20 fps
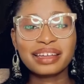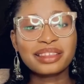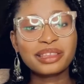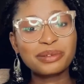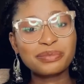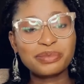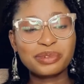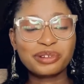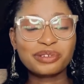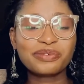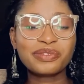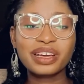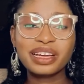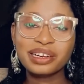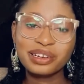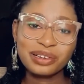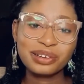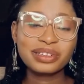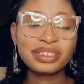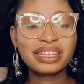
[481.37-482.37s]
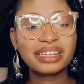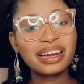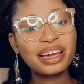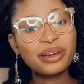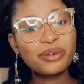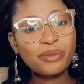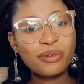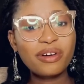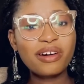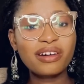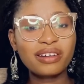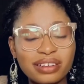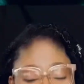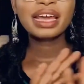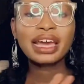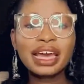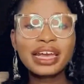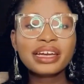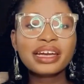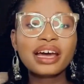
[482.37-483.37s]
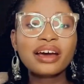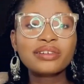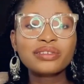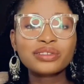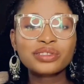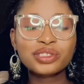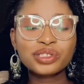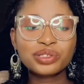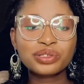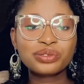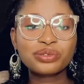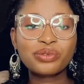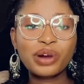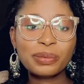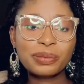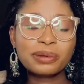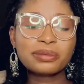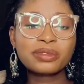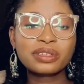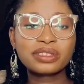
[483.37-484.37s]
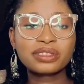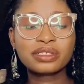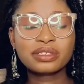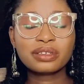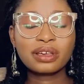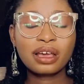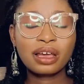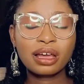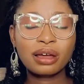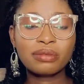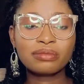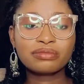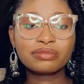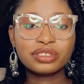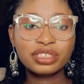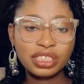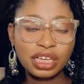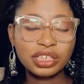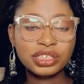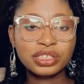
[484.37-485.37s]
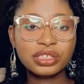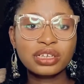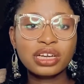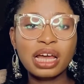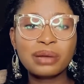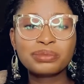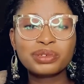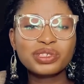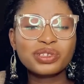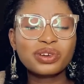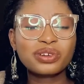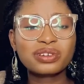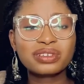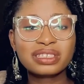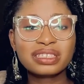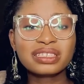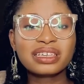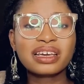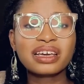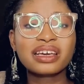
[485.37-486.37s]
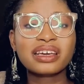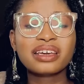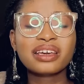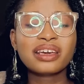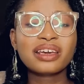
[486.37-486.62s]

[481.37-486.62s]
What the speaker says: the perfect look that I want. And now to wrap up this session, I'm just gonna say,